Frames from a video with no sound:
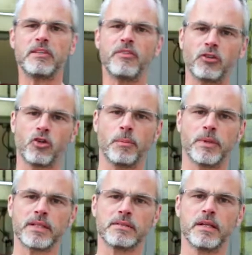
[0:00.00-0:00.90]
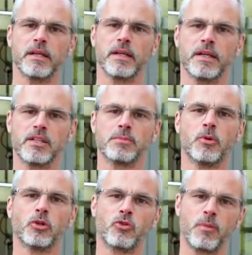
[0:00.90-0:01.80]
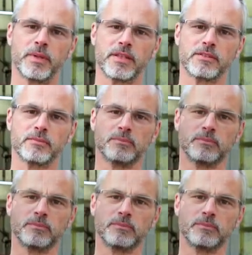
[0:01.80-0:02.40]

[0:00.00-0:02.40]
defect topic is bird droppings.